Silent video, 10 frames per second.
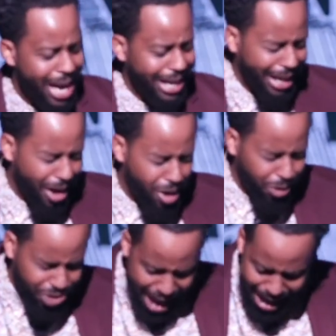money,
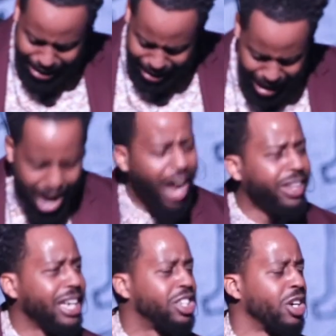oh, thank
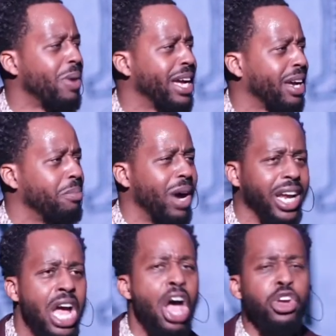God that you're making
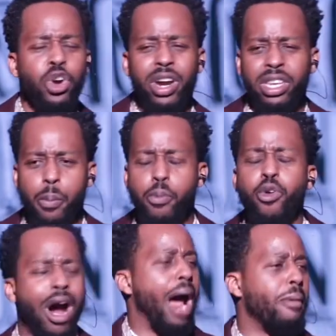money. You're in the
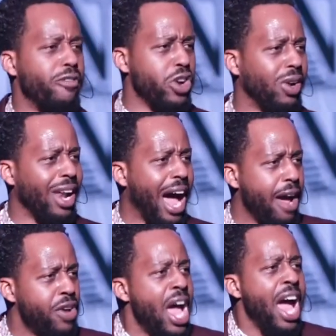prime of your life